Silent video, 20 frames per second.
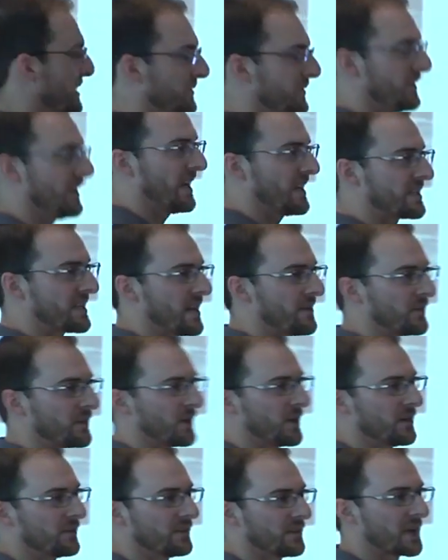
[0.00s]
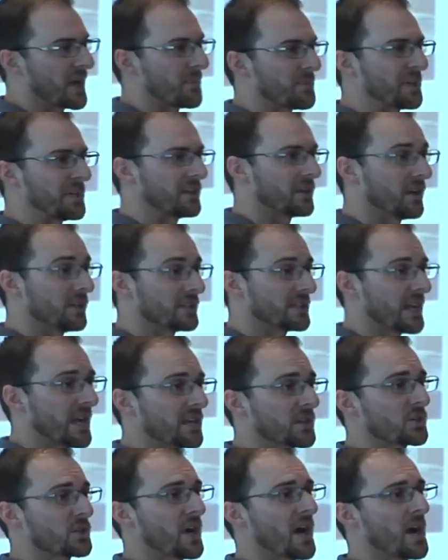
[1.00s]
If you guys haven't heard of a company called
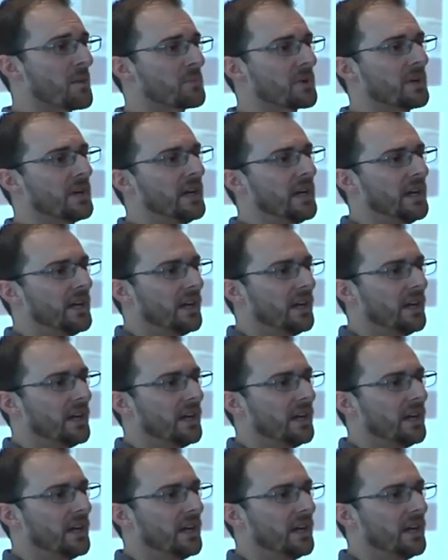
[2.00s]
Tech Shop,